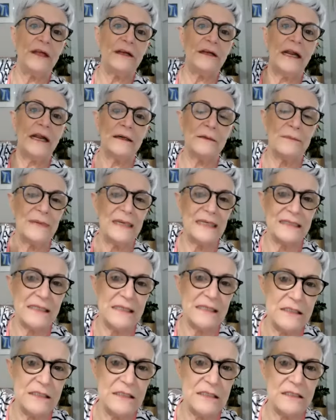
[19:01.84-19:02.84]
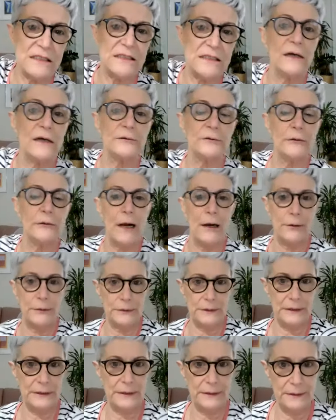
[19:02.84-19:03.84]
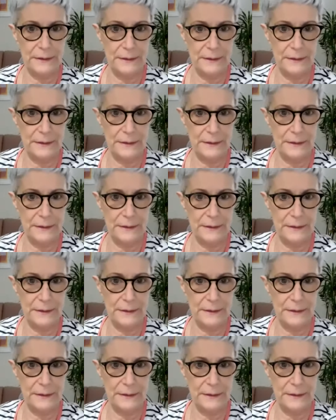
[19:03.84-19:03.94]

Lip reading: there are messengers around.